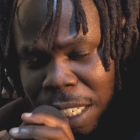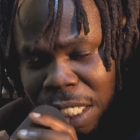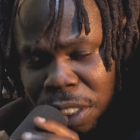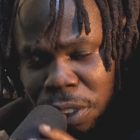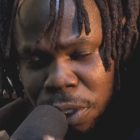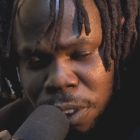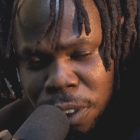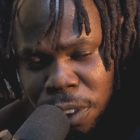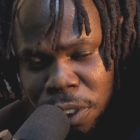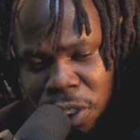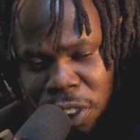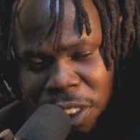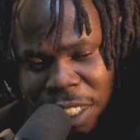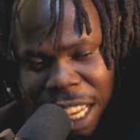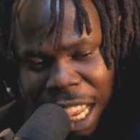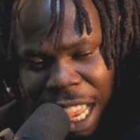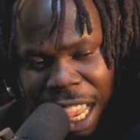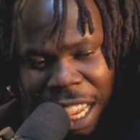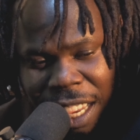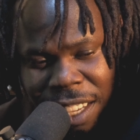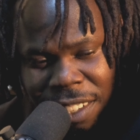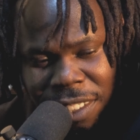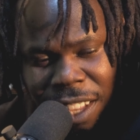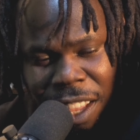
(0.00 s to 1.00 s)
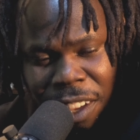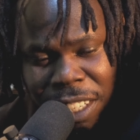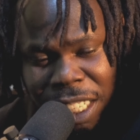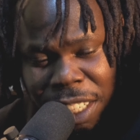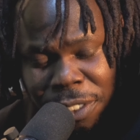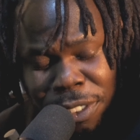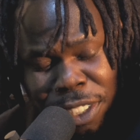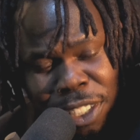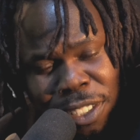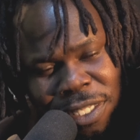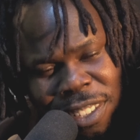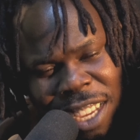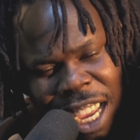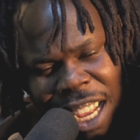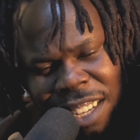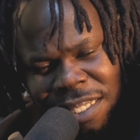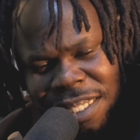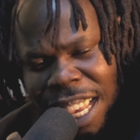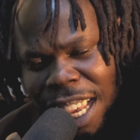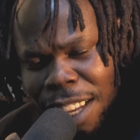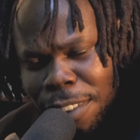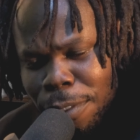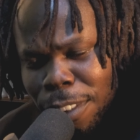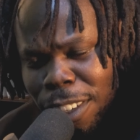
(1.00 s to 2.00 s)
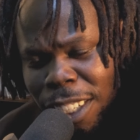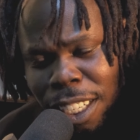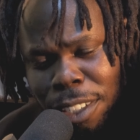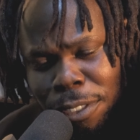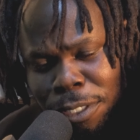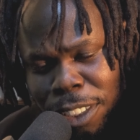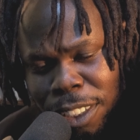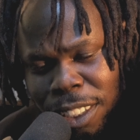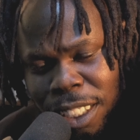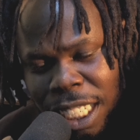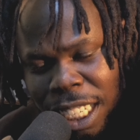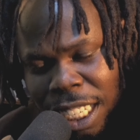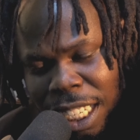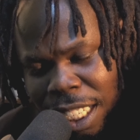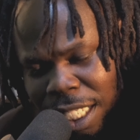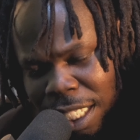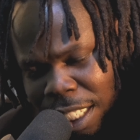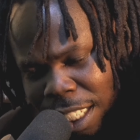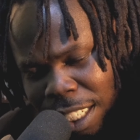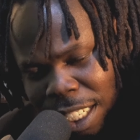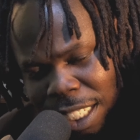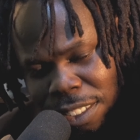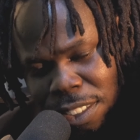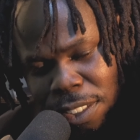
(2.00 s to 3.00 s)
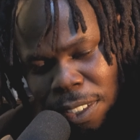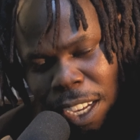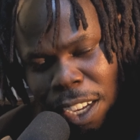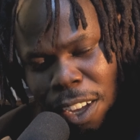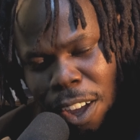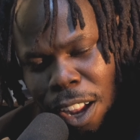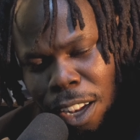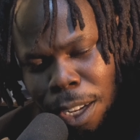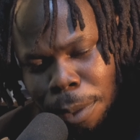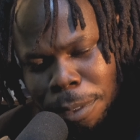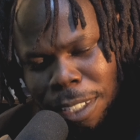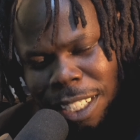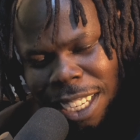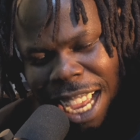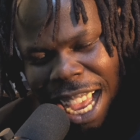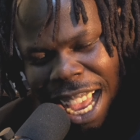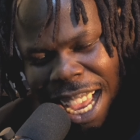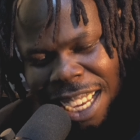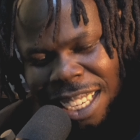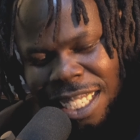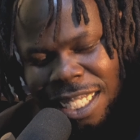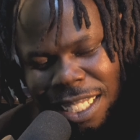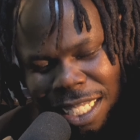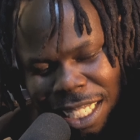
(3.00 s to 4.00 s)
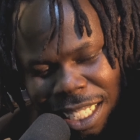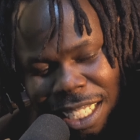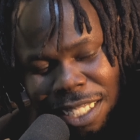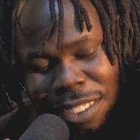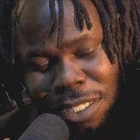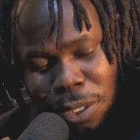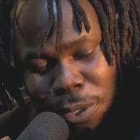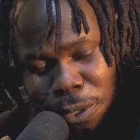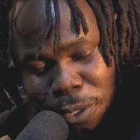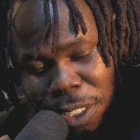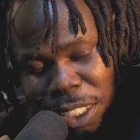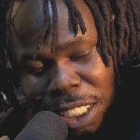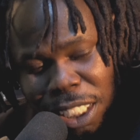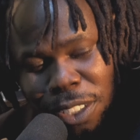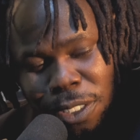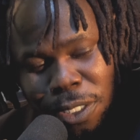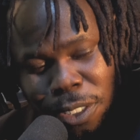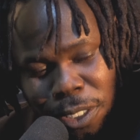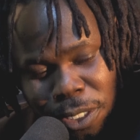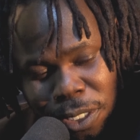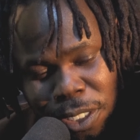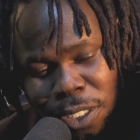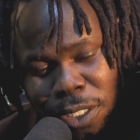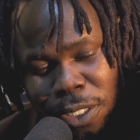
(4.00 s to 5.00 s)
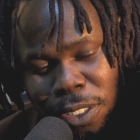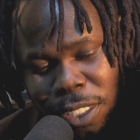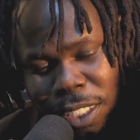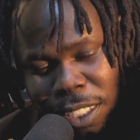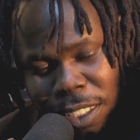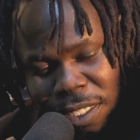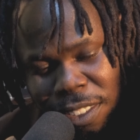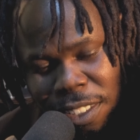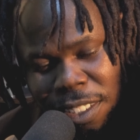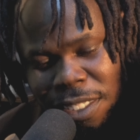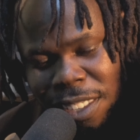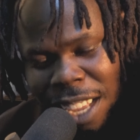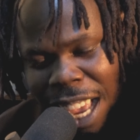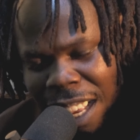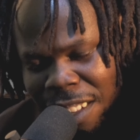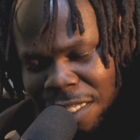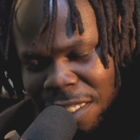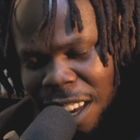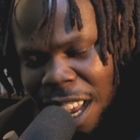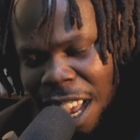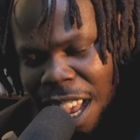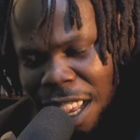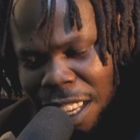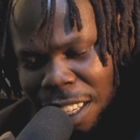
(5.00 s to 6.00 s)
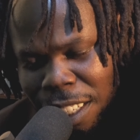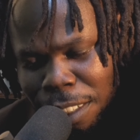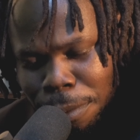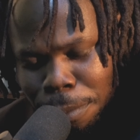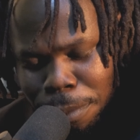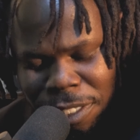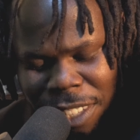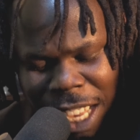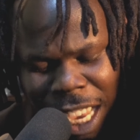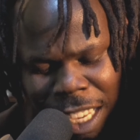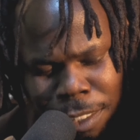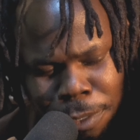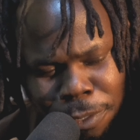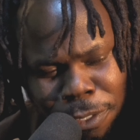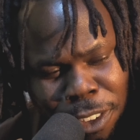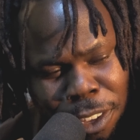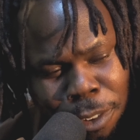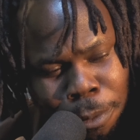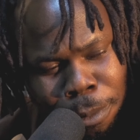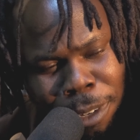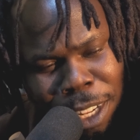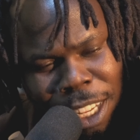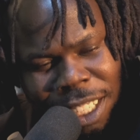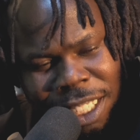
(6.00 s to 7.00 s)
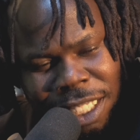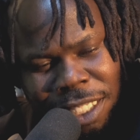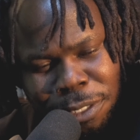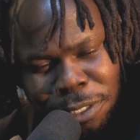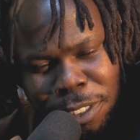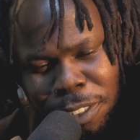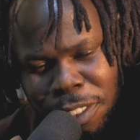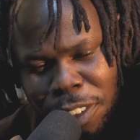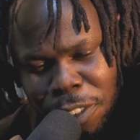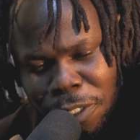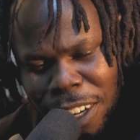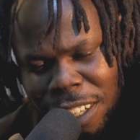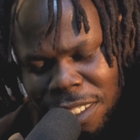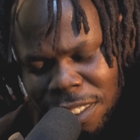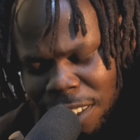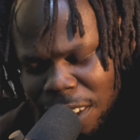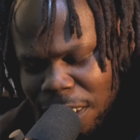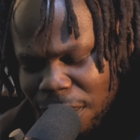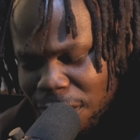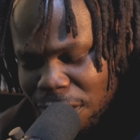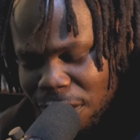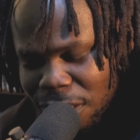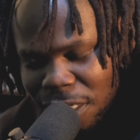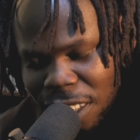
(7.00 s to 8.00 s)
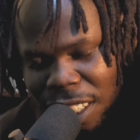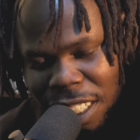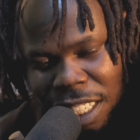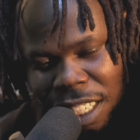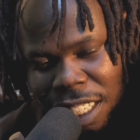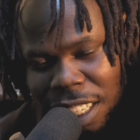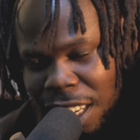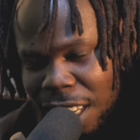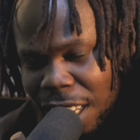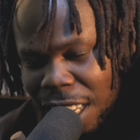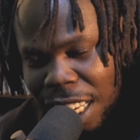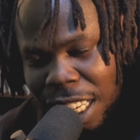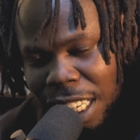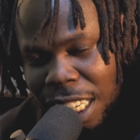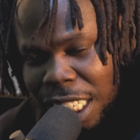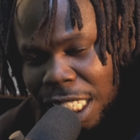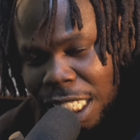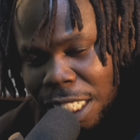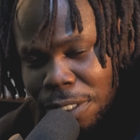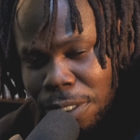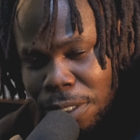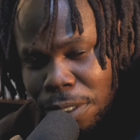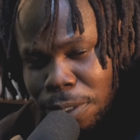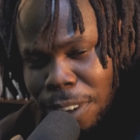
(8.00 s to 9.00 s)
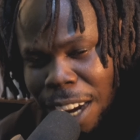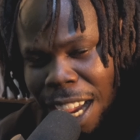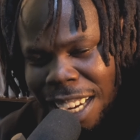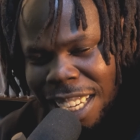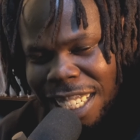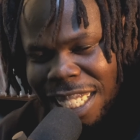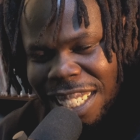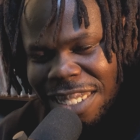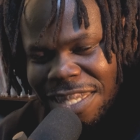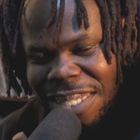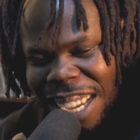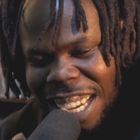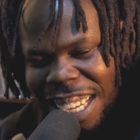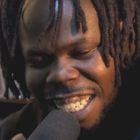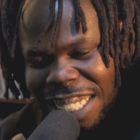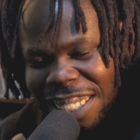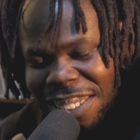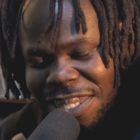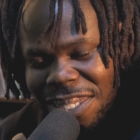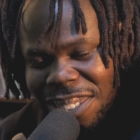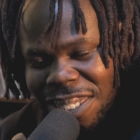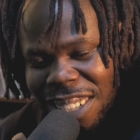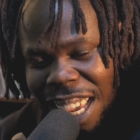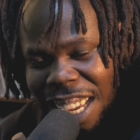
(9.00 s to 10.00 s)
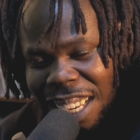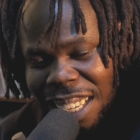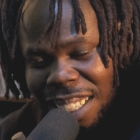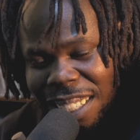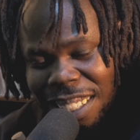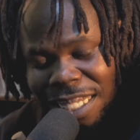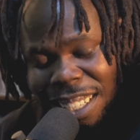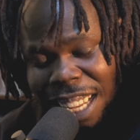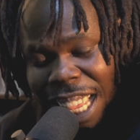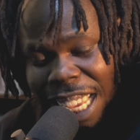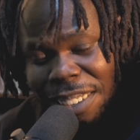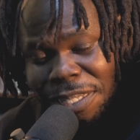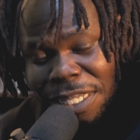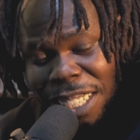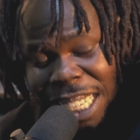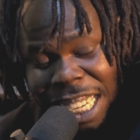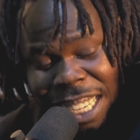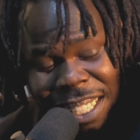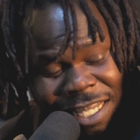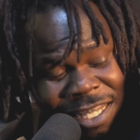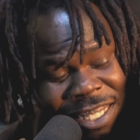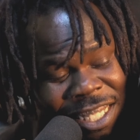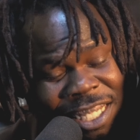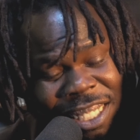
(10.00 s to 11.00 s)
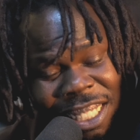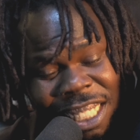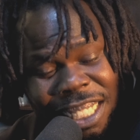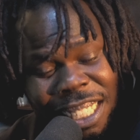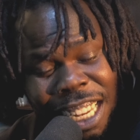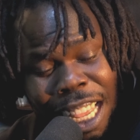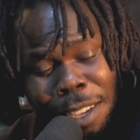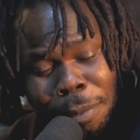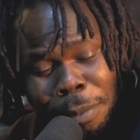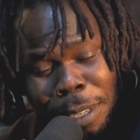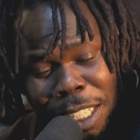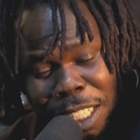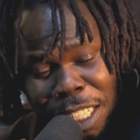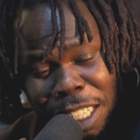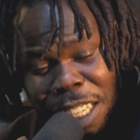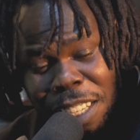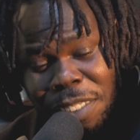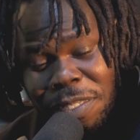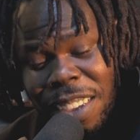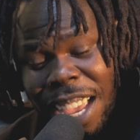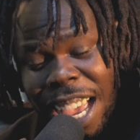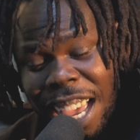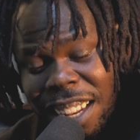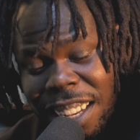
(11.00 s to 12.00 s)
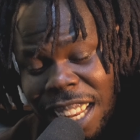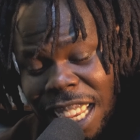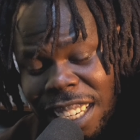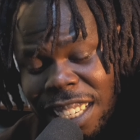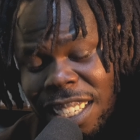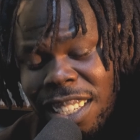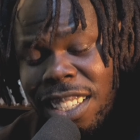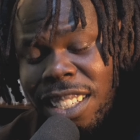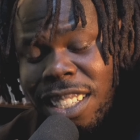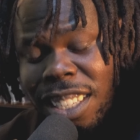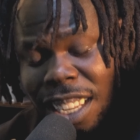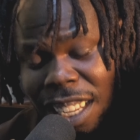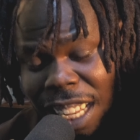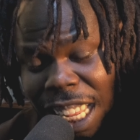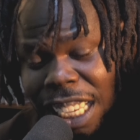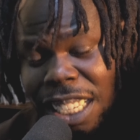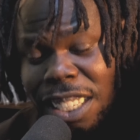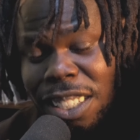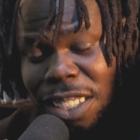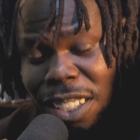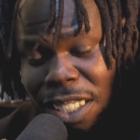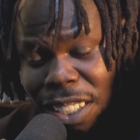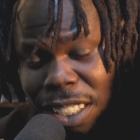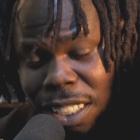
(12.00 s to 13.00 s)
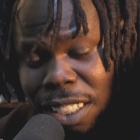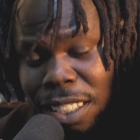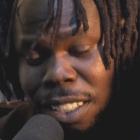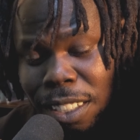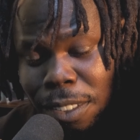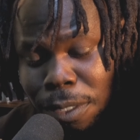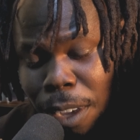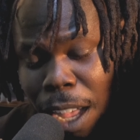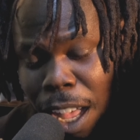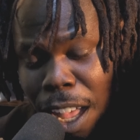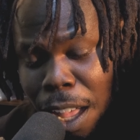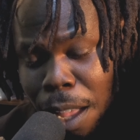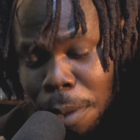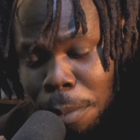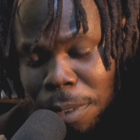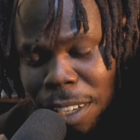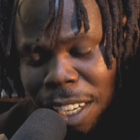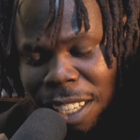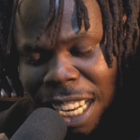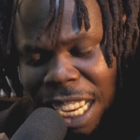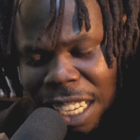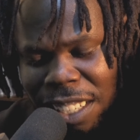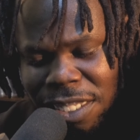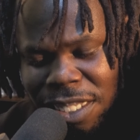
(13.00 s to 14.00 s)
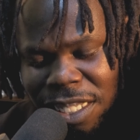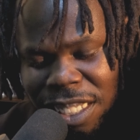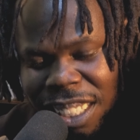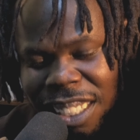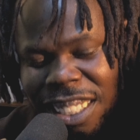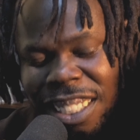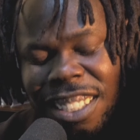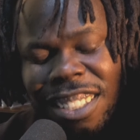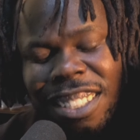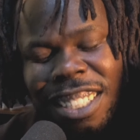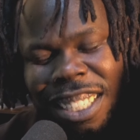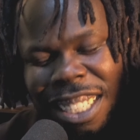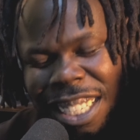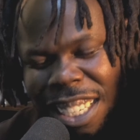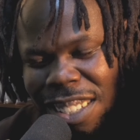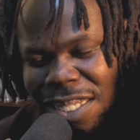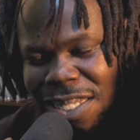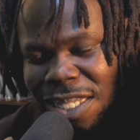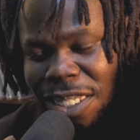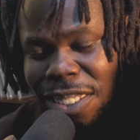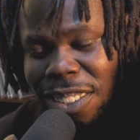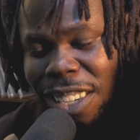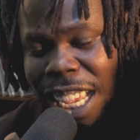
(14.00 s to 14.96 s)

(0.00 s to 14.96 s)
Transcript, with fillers: introduce you guys. I'll give you his contact, whatever. So I call up the guy. It's a really cool dude. He's a saxophone player from the West Coast. And he was rocking it, man. He was like instantly, like me and him had like a good connection. And so